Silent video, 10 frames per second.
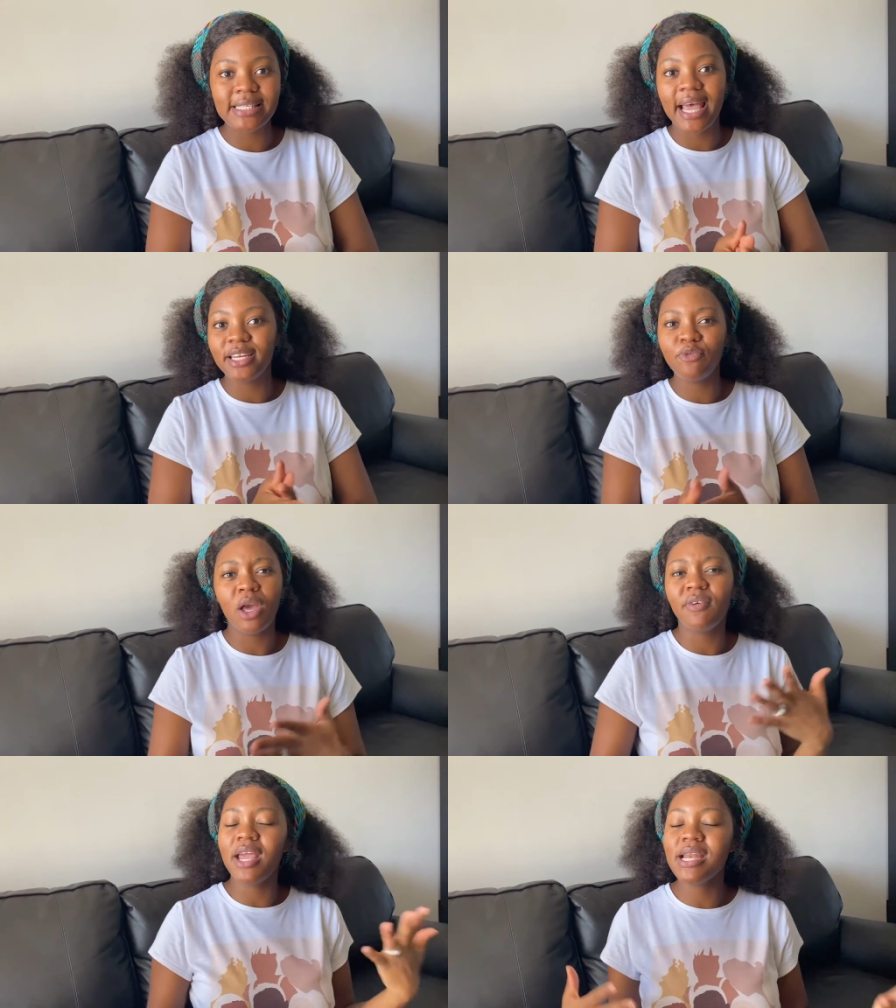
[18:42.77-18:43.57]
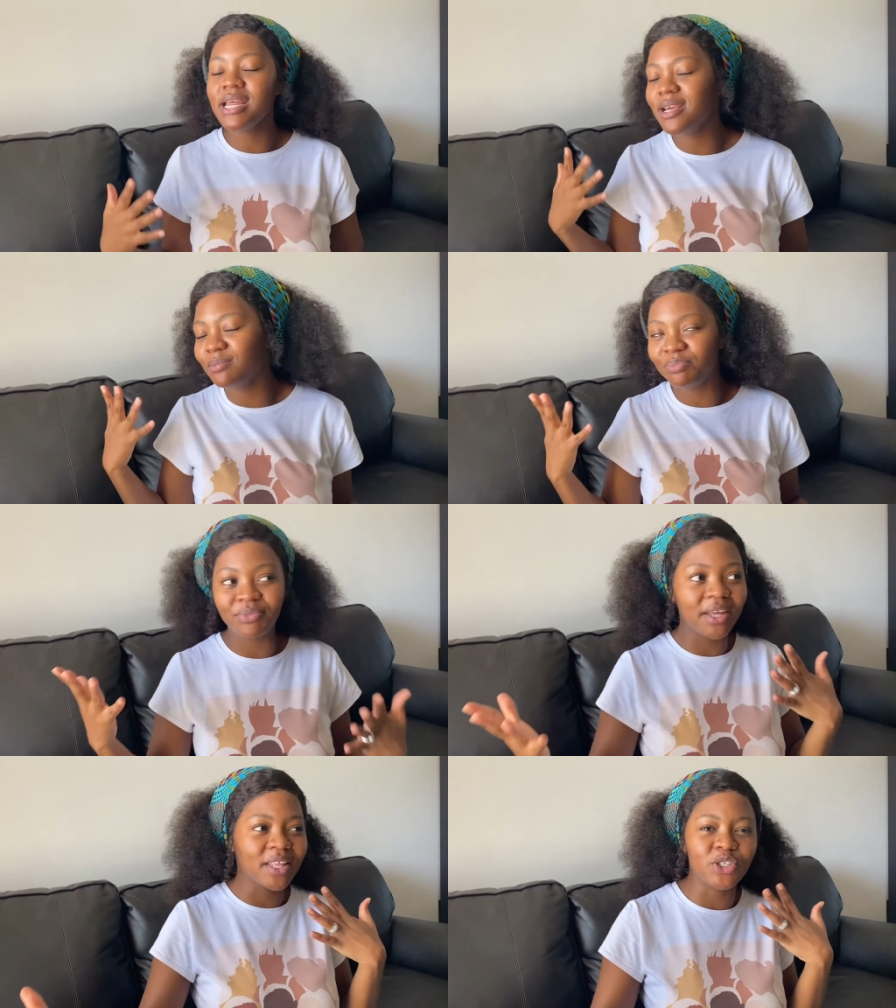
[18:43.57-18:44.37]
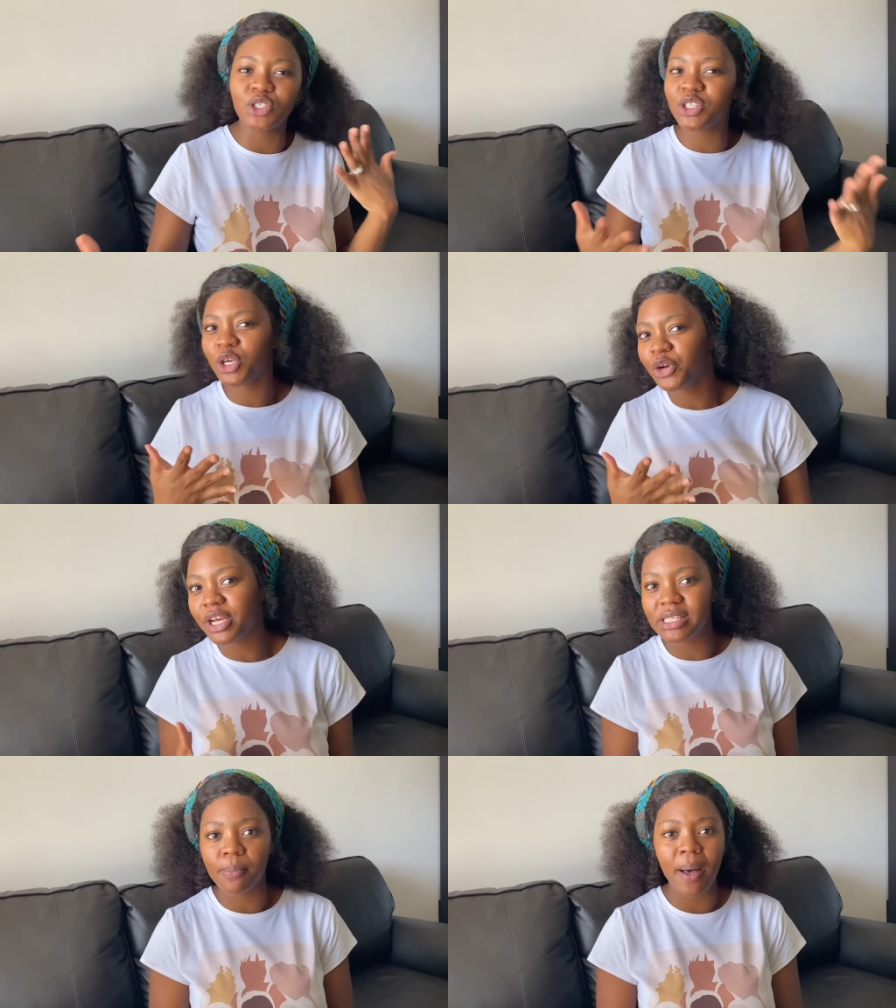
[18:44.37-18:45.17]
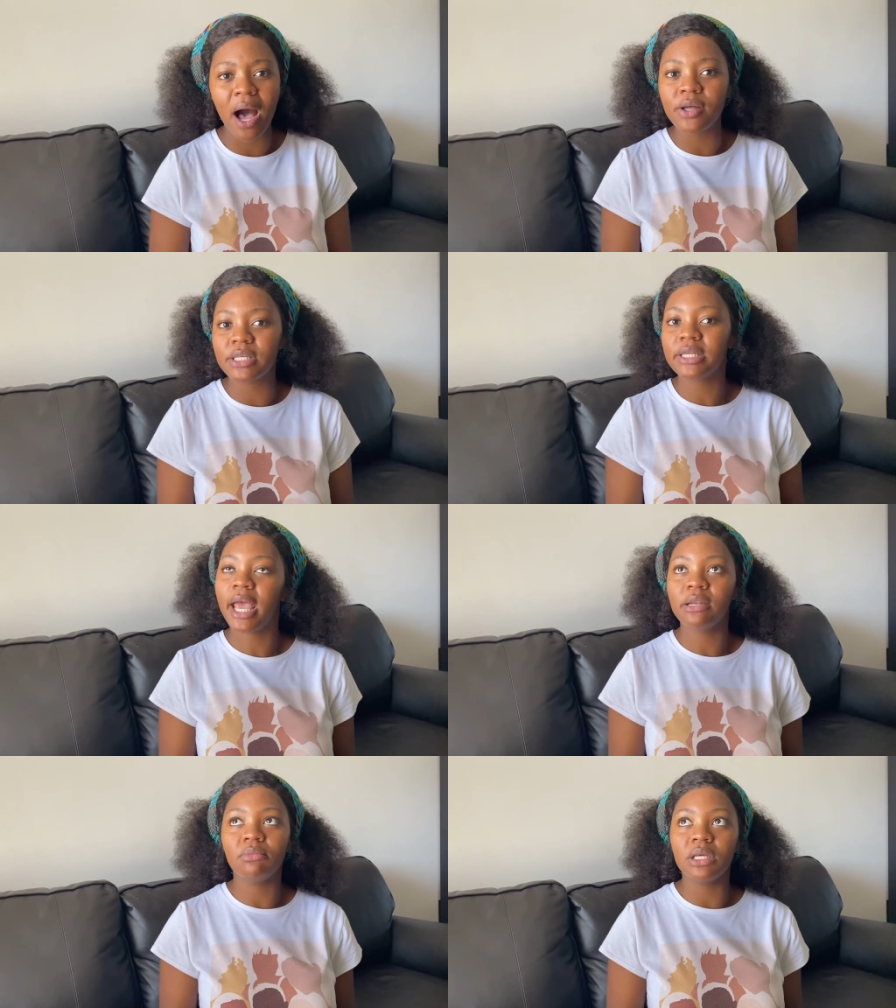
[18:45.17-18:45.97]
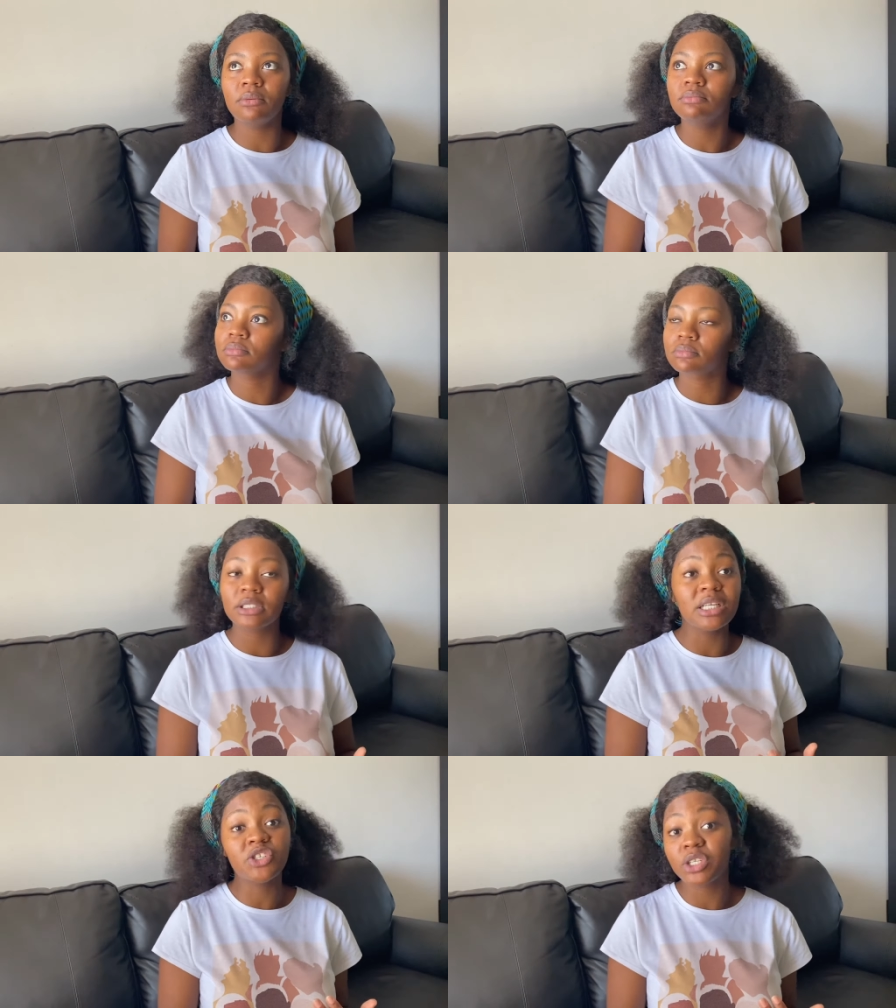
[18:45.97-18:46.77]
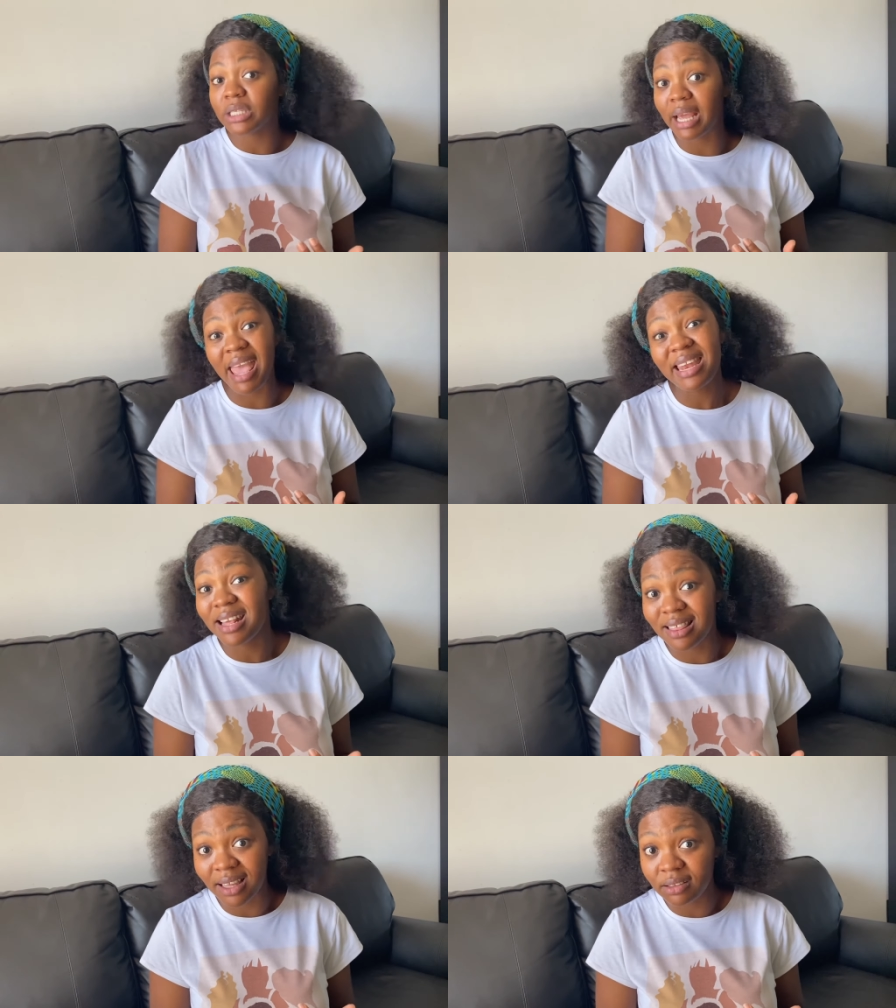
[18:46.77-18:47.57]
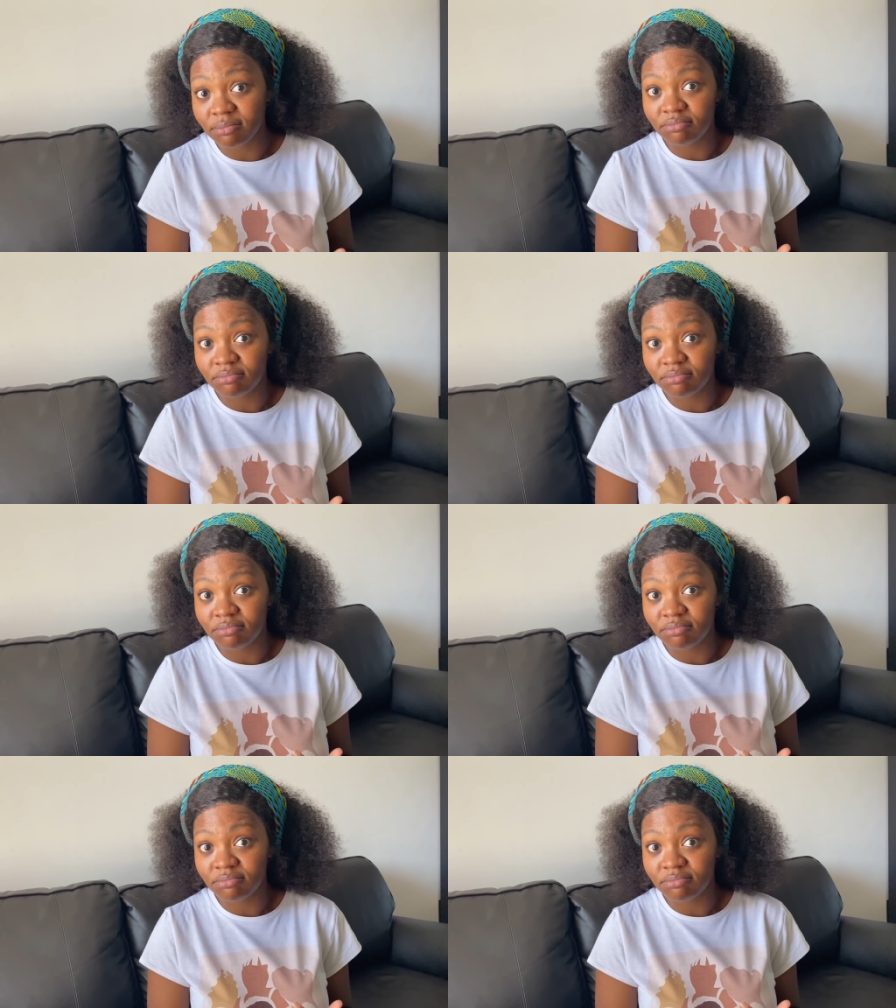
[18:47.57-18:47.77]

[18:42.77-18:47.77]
And if you have anything that you're just curious about, it can be literally anything.